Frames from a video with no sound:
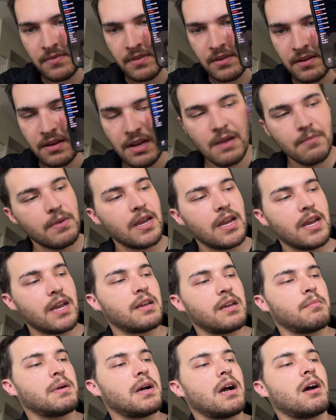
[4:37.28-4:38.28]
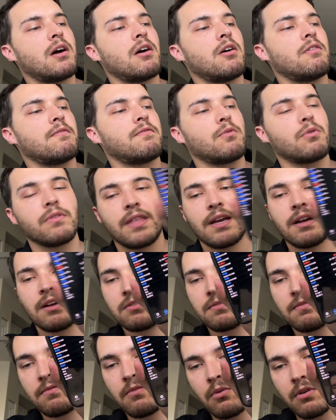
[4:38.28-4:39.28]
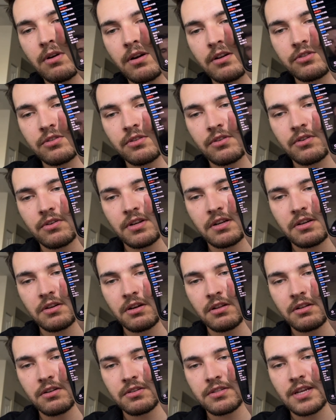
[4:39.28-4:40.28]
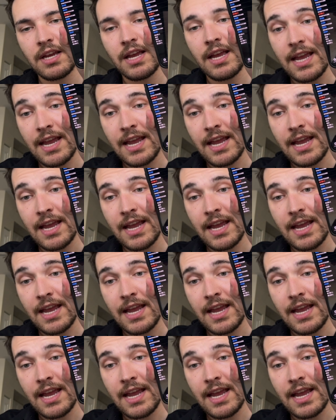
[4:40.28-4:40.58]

I made about $4,430,